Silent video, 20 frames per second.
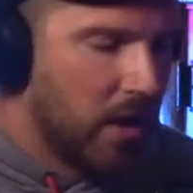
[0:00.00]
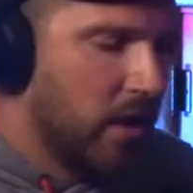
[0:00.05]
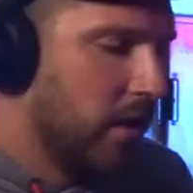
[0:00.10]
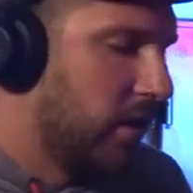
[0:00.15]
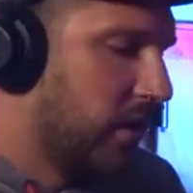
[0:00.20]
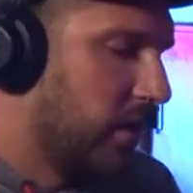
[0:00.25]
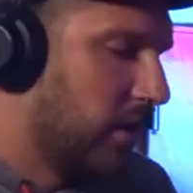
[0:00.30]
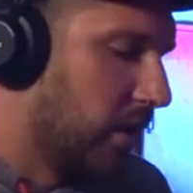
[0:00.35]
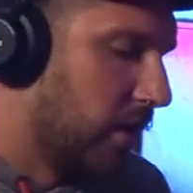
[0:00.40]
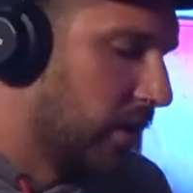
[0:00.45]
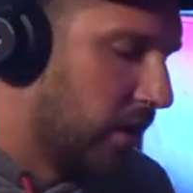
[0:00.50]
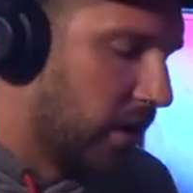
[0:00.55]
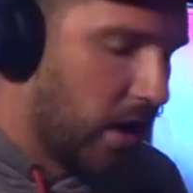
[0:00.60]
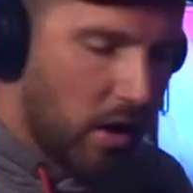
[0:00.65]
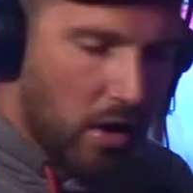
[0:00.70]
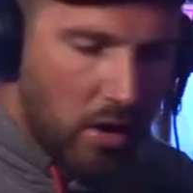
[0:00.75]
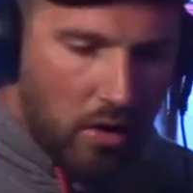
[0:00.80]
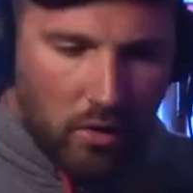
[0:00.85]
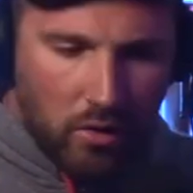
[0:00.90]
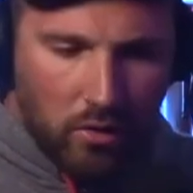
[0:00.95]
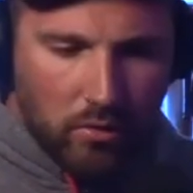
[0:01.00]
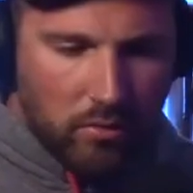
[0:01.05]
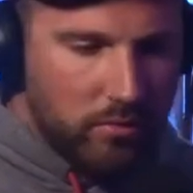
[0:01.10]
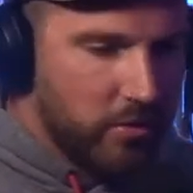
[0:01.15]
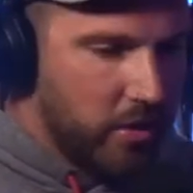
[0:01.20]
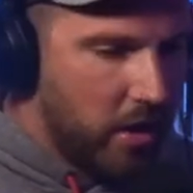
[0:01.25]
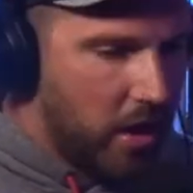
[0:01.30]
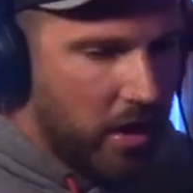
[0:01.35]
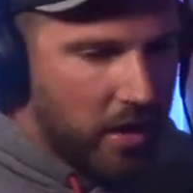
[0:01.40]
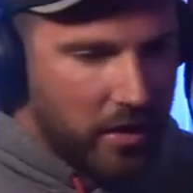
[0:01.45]
Yeah. You know,
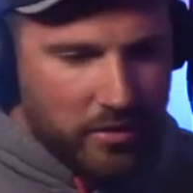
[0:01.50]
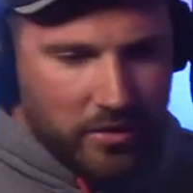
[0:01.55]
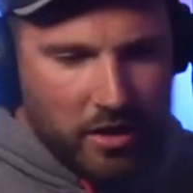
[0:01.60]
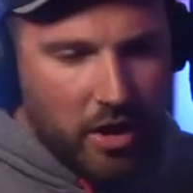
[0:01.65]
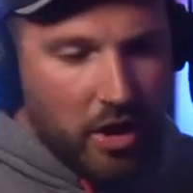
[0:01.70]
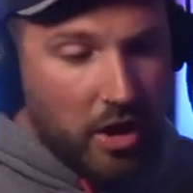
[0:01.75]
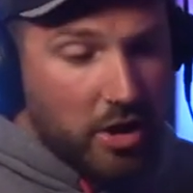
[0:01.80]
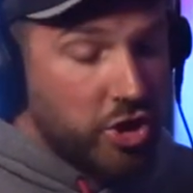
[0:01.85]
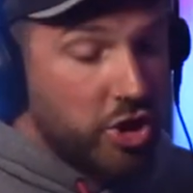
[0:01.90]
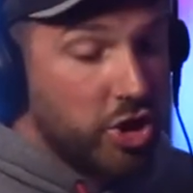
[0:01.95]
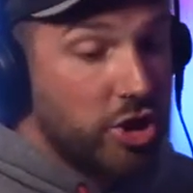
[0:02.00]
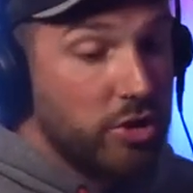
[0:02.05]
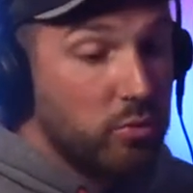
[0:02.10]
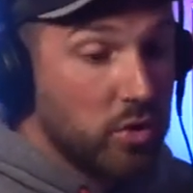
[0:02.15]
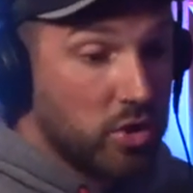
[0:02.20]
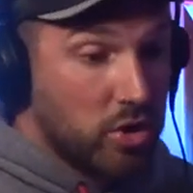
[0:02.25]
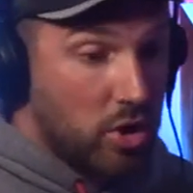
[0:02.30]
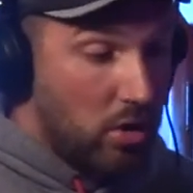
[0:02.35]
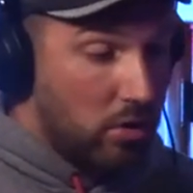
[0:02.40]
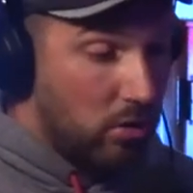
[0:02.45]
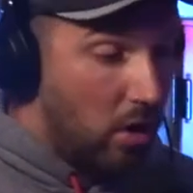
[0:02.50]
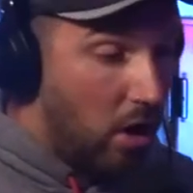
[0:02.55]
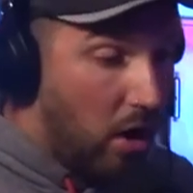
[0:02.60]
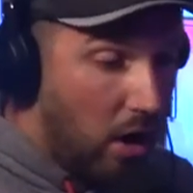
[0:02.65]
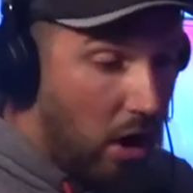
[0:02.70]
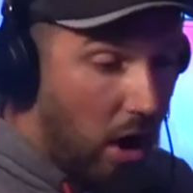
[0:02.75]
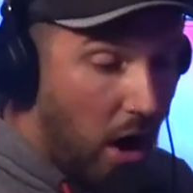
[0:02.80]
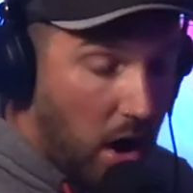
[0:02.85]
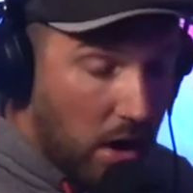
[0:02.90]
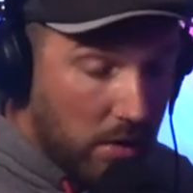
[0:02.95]
uh, uh, she was
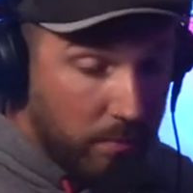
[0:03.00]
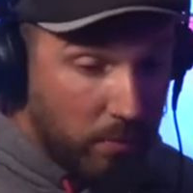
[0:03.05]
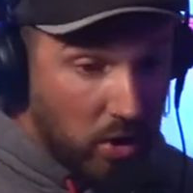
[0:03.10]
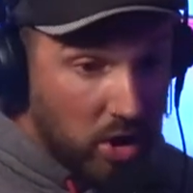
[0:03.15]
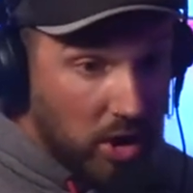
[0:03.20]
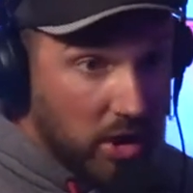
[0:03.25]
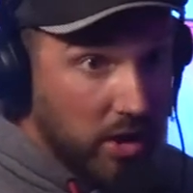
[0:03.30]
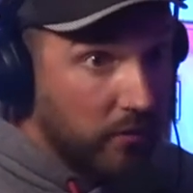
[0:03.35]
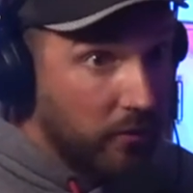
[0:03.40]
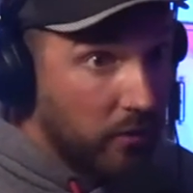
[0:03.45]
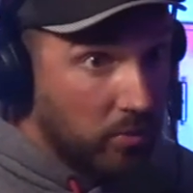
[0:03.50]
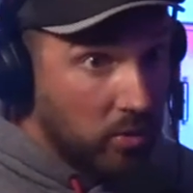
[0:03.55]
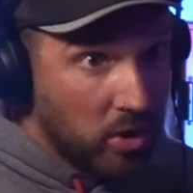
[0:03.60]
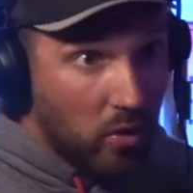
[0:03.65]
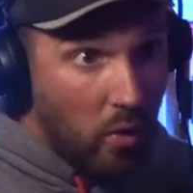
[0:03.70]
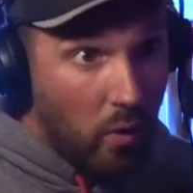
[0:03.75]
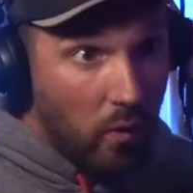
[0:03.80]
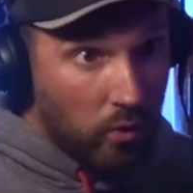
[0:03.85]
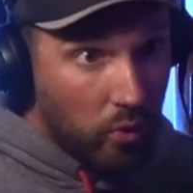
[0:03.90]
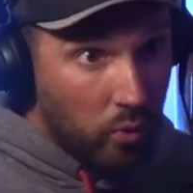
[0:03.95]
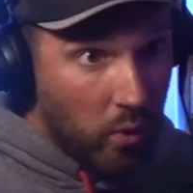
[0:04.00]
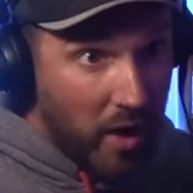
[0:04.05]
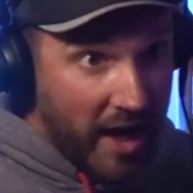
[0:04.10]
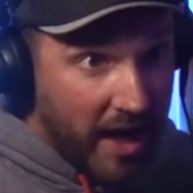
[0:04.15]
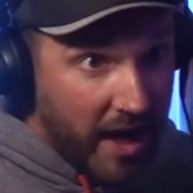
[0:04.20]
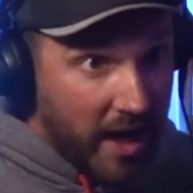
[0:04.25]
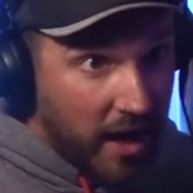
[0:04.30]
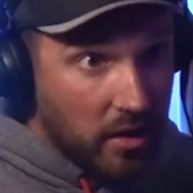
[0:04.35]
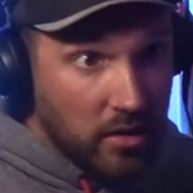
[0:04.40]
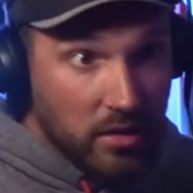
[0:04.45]
unbelievably
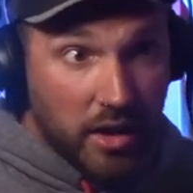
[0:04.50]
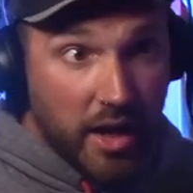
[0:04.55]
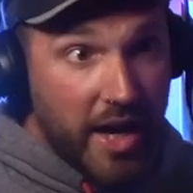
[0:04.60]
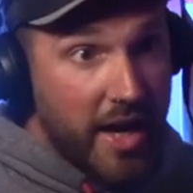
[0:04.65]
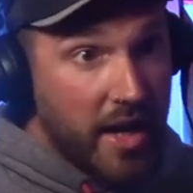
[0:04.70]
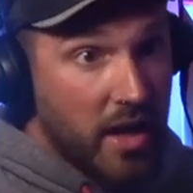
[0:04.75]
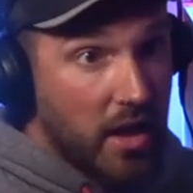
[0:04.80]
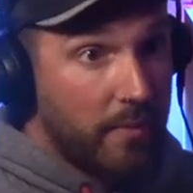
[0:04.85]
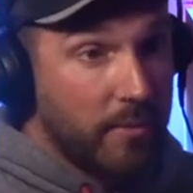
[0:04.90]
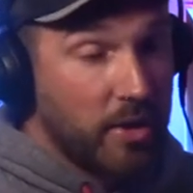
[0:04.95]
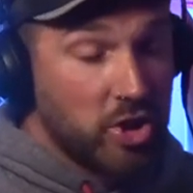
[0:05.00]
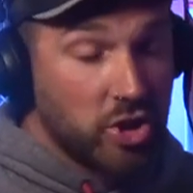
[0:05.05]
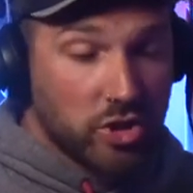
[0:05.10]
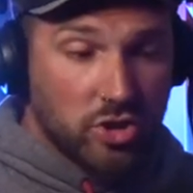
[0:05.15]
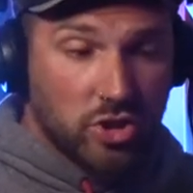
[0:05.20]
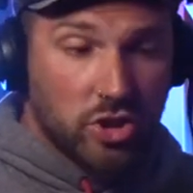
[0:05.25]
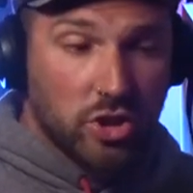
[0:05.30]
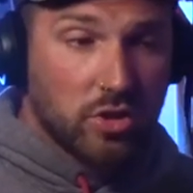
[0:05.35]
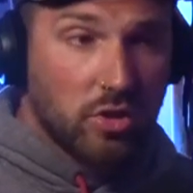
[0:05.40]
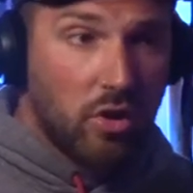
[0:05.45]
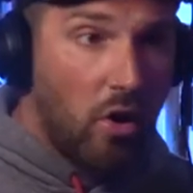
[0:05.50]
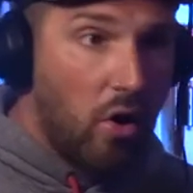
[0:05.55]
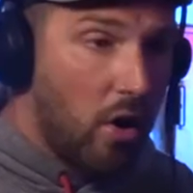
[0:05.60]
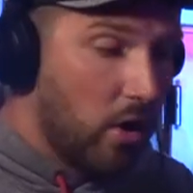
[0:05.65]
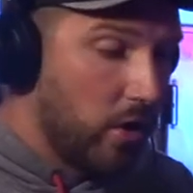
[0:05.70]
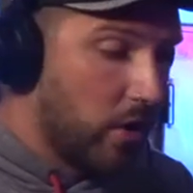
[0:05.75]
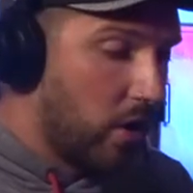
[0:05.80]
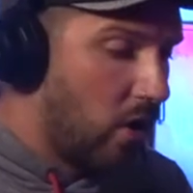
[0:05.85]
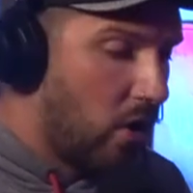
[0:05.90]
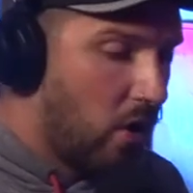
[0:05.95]
overweight. Mm-hmm. Like, I mean, just just
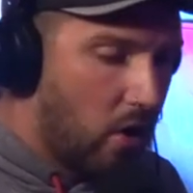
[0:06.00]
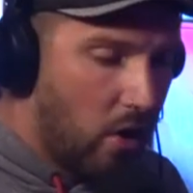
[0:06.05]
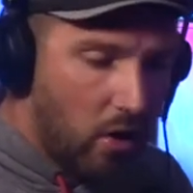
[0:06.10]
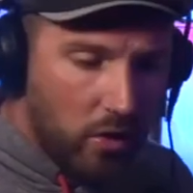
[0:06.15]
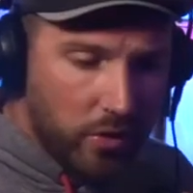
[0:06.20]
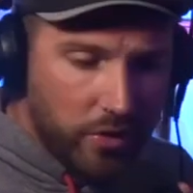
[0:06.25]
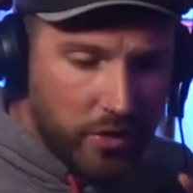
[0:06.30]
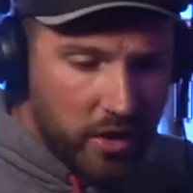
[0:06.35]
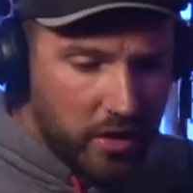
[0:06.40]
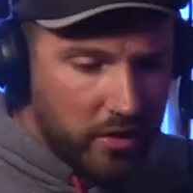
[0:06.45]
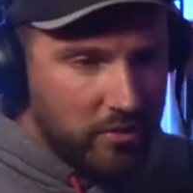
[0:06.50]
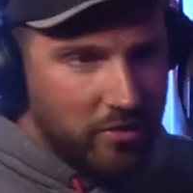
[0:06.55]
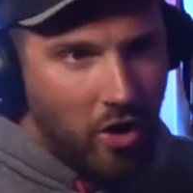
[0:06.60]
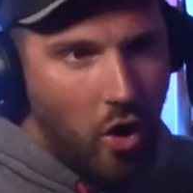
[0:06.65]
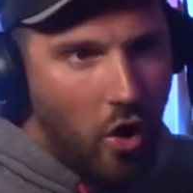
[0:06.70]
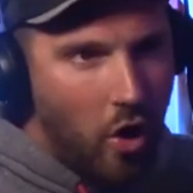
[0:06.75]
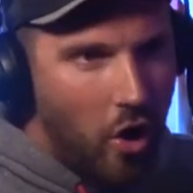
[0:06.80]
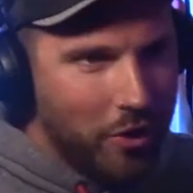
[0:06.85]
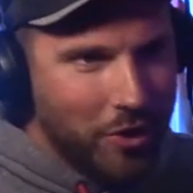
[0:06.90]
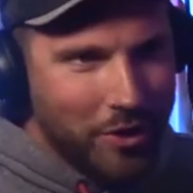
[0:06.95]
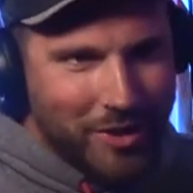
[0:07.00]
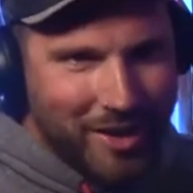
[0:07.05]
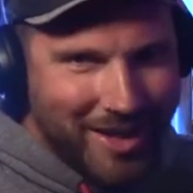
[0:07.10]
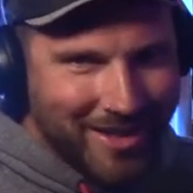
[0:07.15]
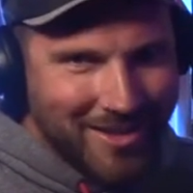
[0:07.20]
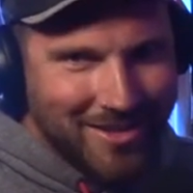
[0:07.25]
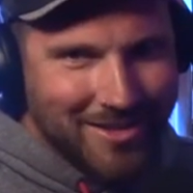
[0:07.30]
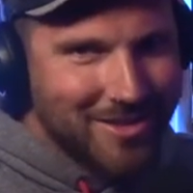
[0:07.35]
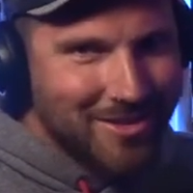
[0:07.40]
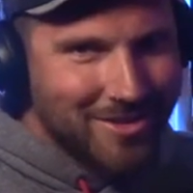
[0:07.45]
all all the all the
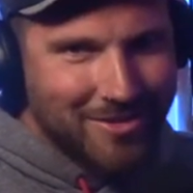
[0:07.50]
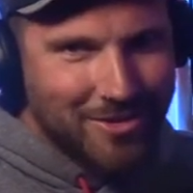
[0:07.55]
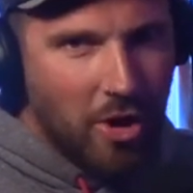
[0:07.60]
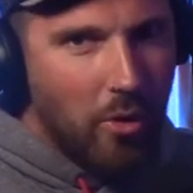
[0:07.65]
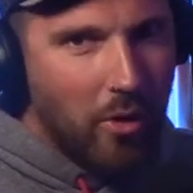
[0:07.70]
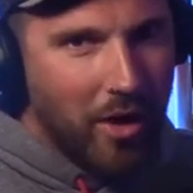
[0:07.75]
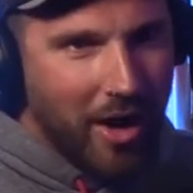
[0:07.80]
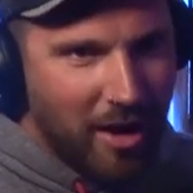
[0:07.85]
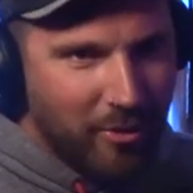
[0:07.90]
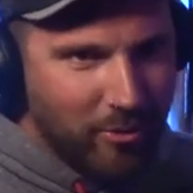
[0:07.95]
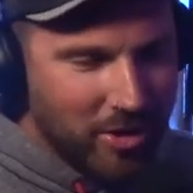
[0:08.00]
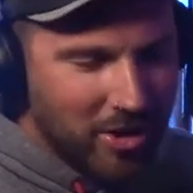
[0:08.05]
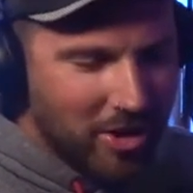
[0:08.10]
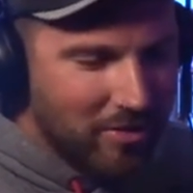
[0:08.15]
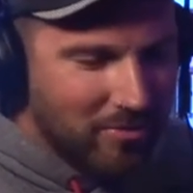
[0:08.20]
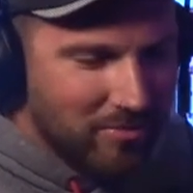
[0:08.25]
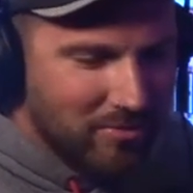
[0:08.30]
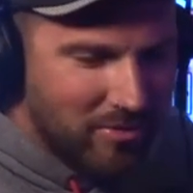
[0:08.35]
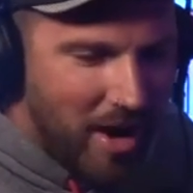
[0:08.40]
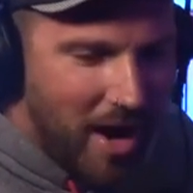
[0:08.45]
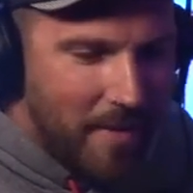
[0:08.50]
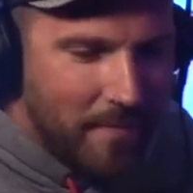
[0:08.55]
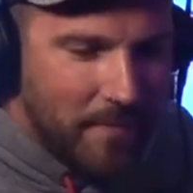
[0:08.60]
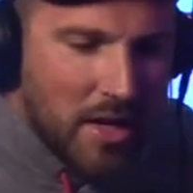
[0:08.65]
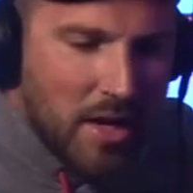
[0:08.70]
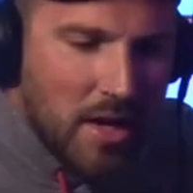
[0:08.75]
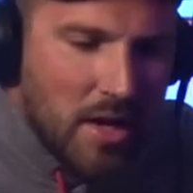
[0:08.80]
things going on with her, right?